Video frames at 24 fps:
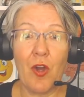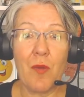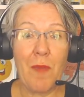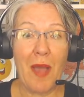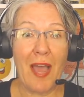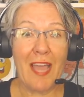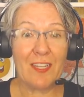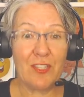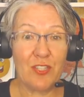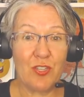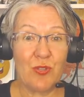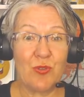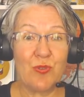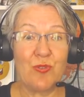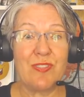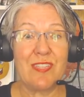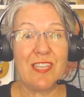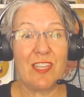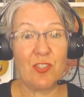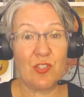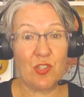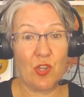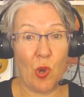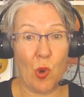are my
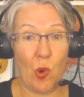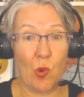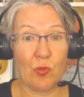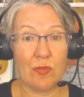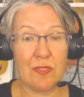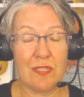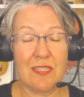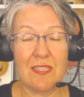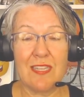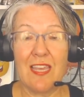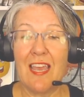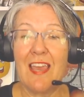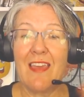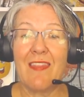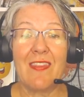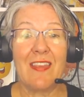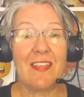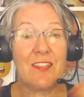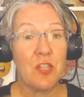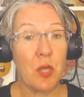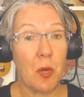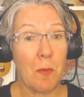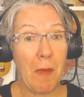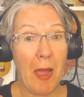do's and don'ts.
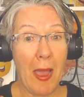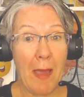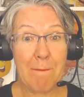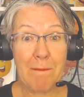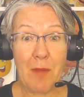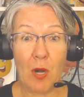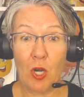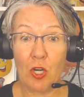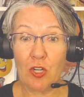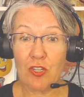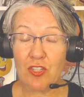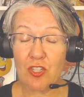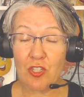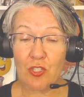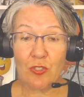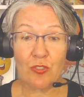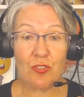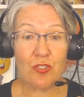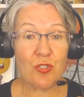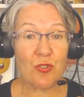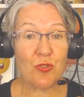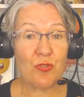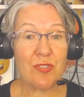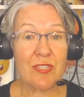These are my
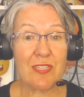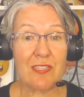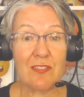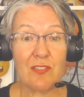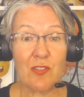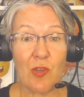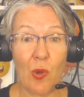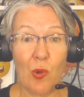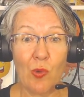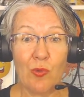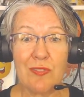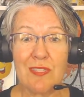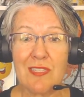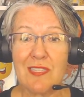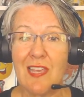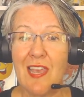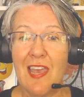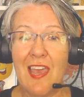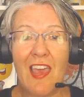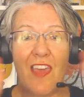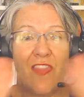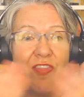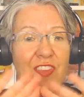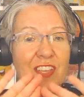personal do's and don'ts.
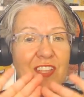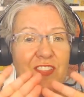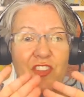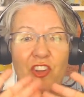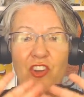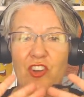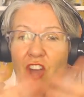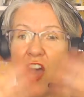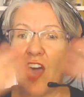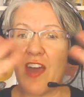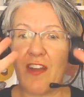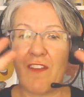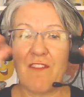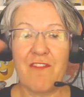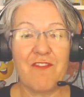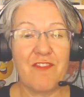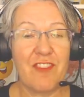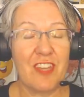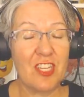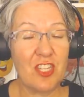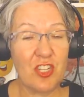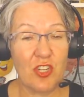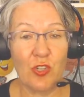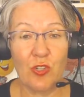These are not
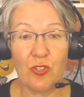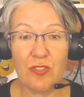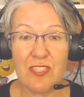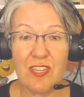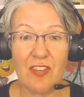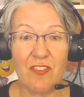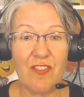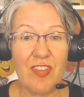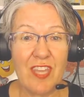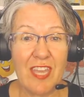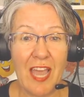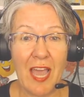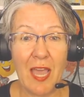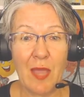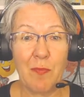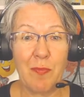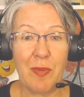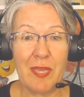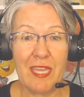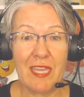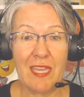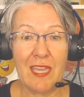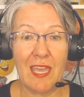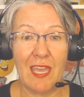official to
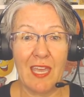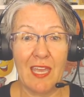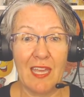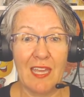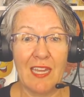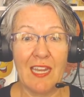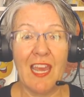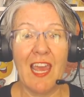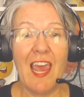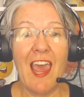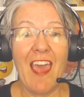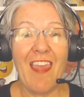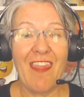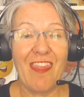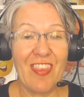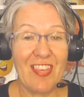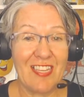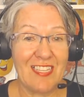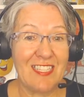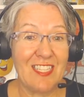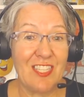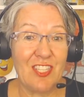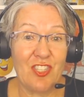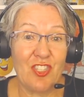VIPKID.
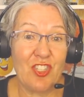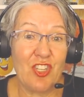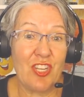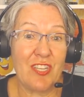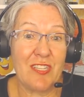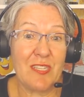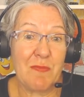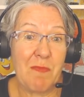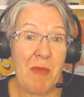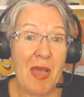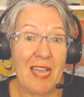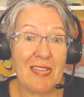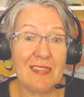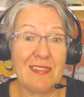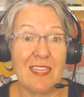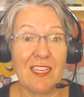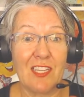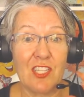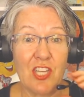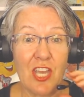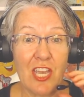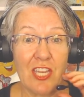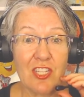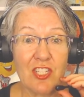This is just my
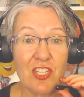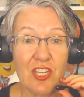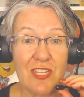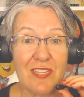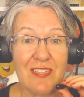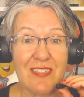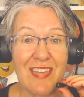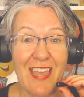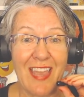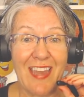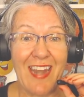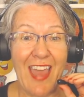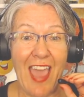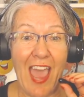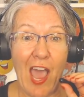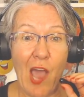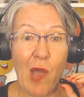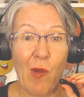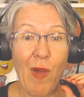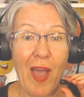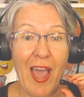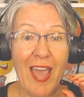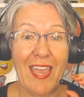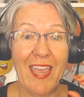suggestions and
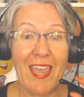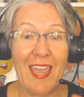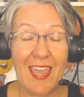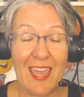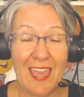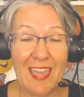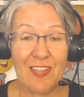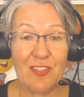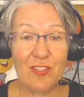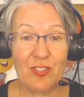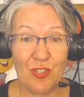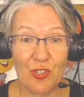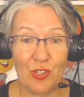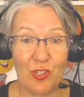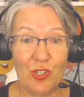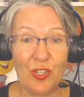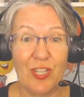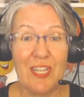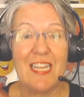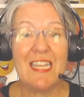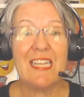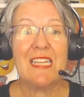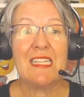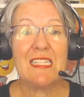how I
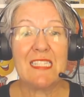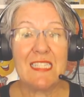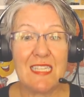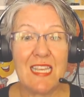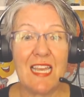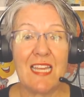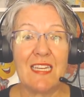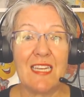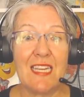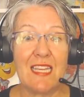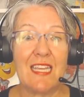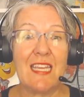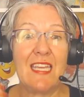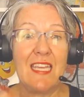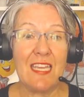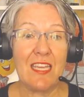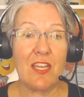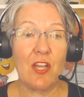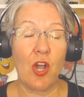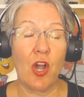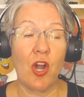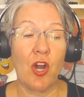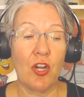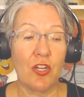handle sending
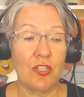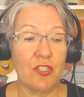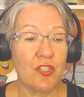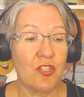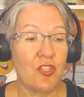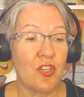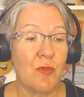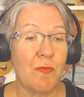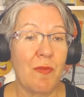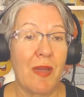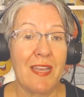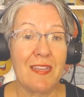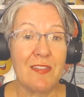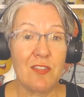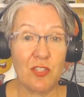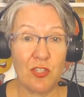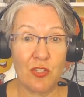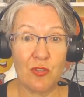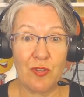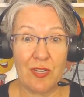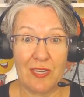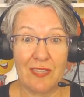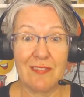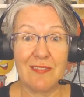e-cards to my
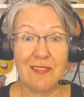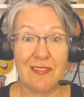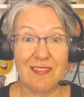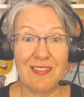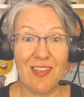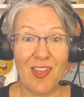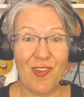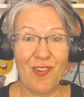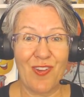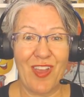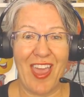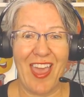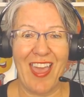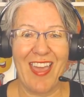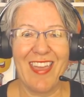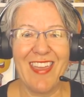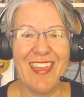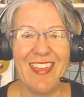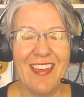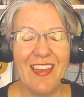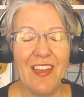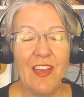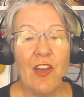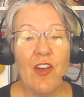students,
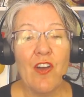okay?